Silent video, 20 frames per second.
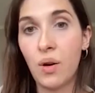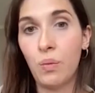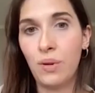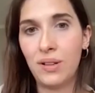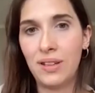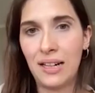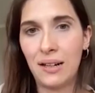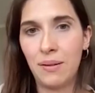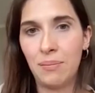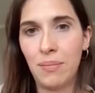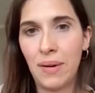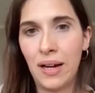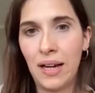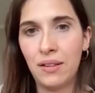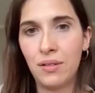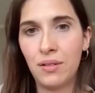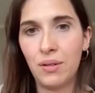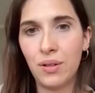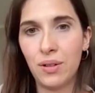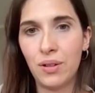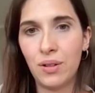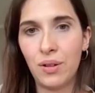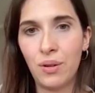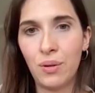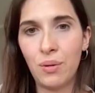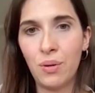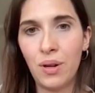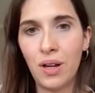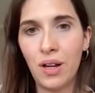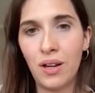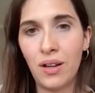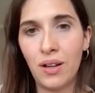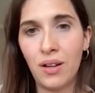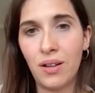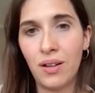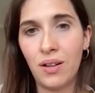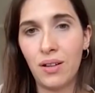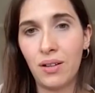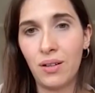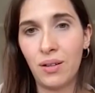With that in mind,
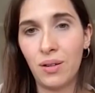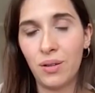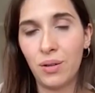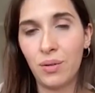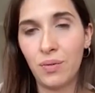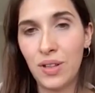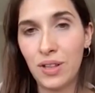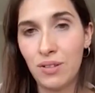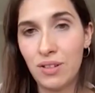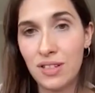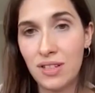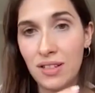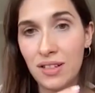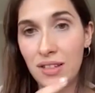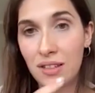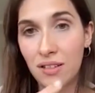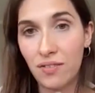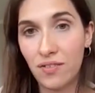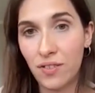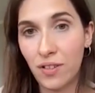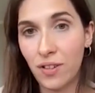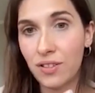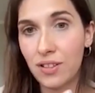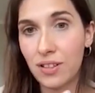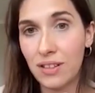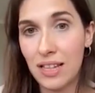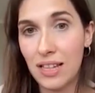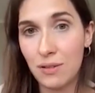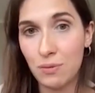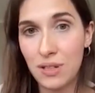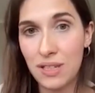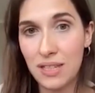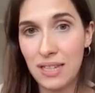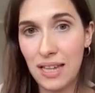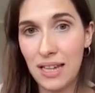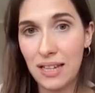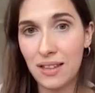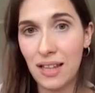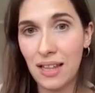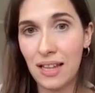also video is the king of content, as we
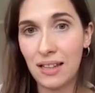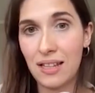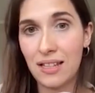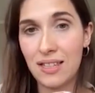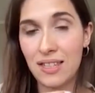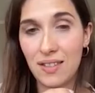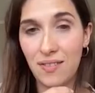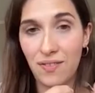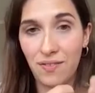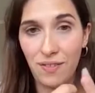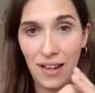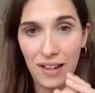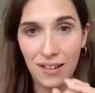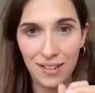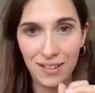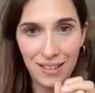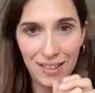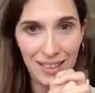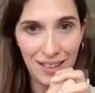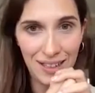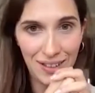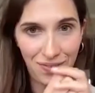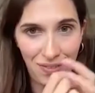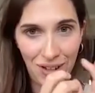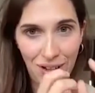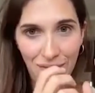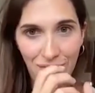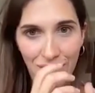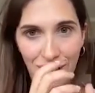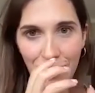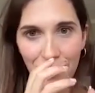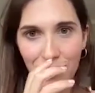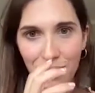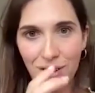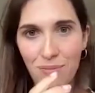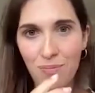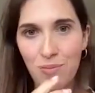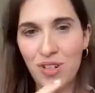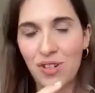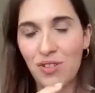said, and it's definitely a very, very good
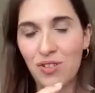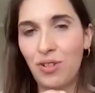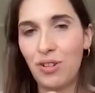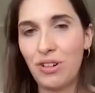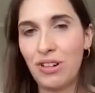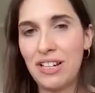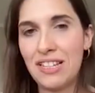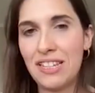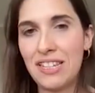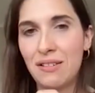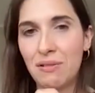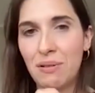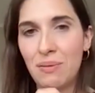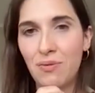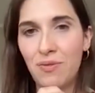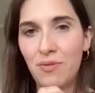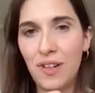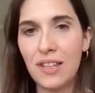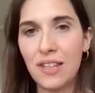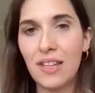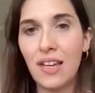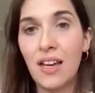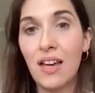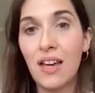option for an Instagram feed.